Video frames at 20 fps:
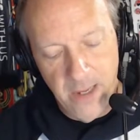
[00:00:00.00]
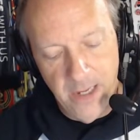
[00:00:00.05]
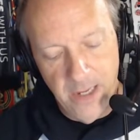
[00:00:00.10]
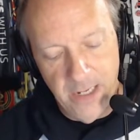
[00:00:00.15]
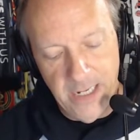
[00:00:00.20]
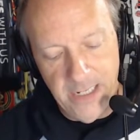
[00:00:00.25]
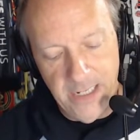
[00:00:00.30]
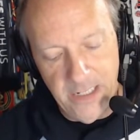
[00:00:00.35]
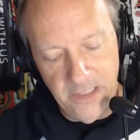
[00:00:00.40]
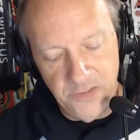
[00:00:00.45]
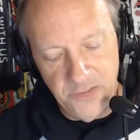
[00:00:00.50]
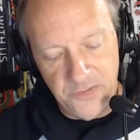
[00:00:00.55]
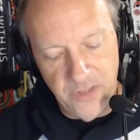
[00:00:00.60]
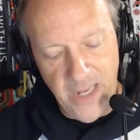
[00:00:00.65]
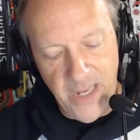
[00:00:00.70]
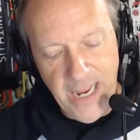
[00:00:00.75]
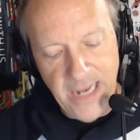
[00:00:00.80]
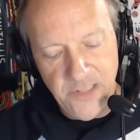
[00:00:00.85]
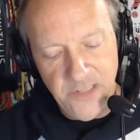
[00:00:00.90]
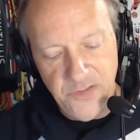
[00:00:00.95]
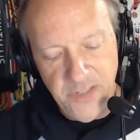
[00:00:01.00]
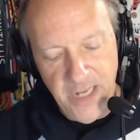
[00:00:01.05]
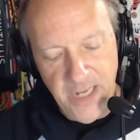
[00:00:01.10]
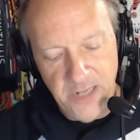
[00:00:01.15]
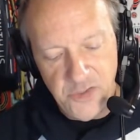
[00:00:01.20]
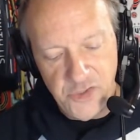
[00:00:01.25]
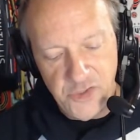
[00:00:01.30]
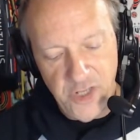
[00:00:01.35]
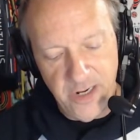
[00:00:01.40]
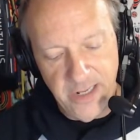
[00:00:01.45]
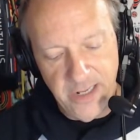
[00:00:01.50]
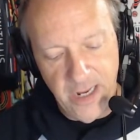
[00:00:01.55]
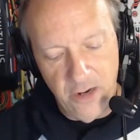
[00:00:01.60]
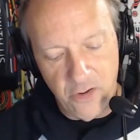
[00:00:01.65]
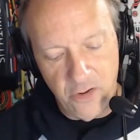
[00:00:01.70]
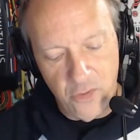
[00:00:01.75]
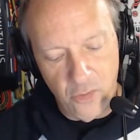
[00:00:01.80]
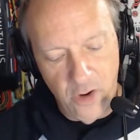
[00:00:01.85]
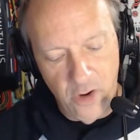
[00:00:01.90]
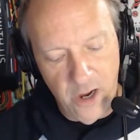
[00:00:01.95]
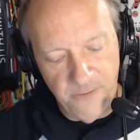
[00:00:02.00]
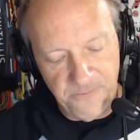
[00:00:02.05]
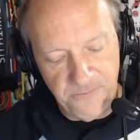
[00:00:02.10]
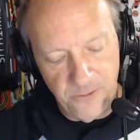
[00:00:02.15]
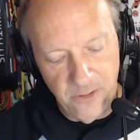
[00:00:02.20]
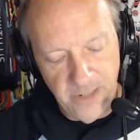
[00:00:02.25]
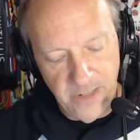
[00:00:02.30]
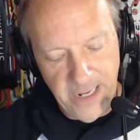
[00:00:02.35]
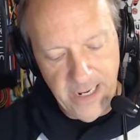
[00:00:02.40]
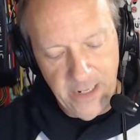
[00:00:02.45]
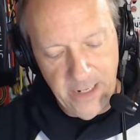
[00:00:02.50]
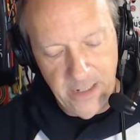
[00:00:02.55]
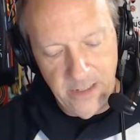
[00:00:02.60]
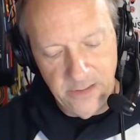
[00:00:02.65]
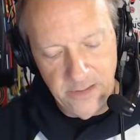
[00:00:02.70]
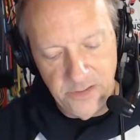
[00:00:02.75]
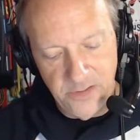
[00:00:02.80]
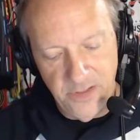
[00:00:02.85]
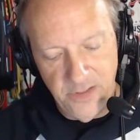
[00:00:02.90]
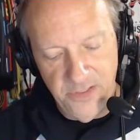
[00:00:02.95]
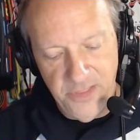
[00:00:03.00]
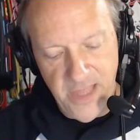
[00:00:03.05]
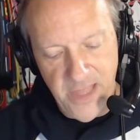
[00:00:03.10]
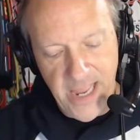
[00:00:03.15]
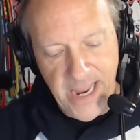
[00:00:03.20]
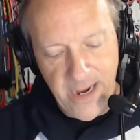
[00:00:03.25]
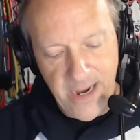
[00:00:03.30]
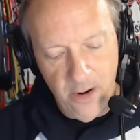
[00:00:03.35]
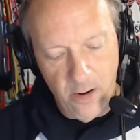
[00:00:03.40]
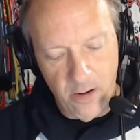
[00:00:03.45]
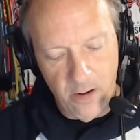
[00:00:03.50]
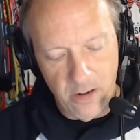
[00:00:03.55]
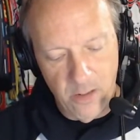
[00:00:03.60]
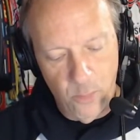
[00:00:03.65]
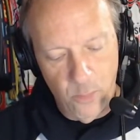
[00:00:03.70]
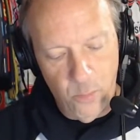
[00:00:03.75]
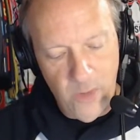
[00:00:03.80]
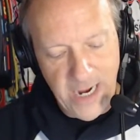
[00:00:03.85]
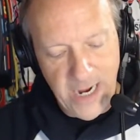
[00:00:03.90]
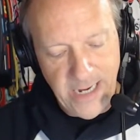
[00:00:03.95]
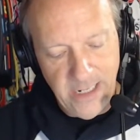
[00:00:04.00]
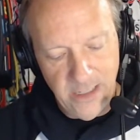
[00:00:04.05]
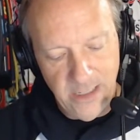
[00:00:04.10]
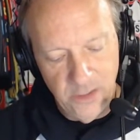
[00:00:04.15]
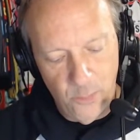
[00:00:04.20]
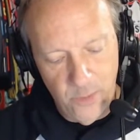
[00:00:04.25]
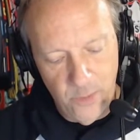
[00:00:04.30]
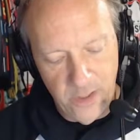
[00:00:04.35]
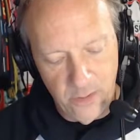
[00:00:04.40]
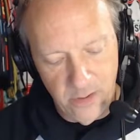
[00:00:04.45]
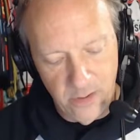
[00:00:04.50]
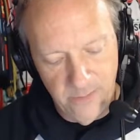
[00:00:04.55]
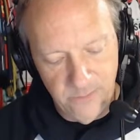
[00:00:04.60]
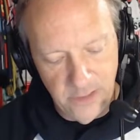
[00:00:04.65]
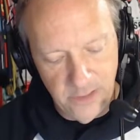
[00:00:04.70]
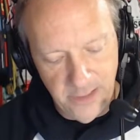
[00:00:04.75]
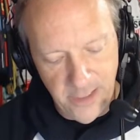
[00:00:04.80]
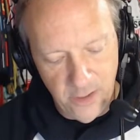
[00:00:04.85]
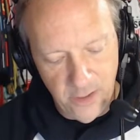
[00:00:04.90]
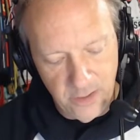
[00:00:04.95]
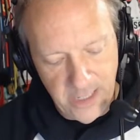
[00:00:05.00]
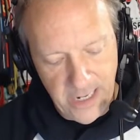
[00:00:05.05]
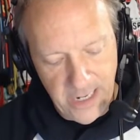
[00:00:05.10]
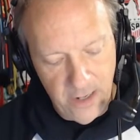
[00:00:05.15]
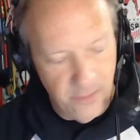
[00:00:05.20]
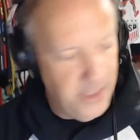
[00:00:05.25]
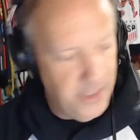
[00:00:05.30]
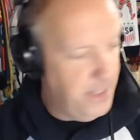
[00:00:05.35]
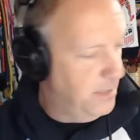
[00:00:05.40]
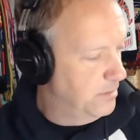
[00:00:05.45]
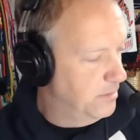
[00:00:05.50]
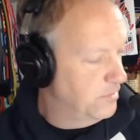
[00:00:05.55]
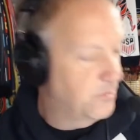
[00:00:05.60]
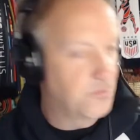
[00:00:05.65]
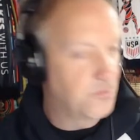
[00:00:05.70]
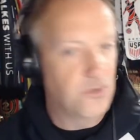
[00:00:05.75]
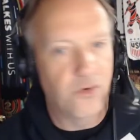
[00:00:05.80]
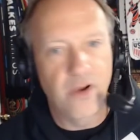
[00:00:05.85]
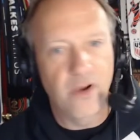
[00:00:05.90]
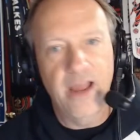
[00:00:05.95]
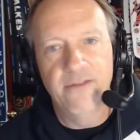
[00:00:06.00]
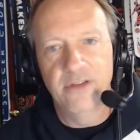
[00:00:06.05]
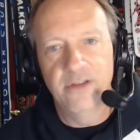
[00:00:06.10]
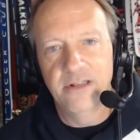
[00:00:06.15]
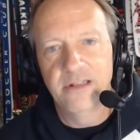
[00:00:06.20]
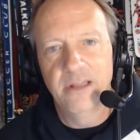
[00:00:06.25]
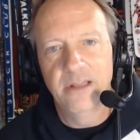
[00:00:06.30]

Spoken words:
It is ACA shutting out Crawford, and they are awaiting the winner of Lanier County and Screven.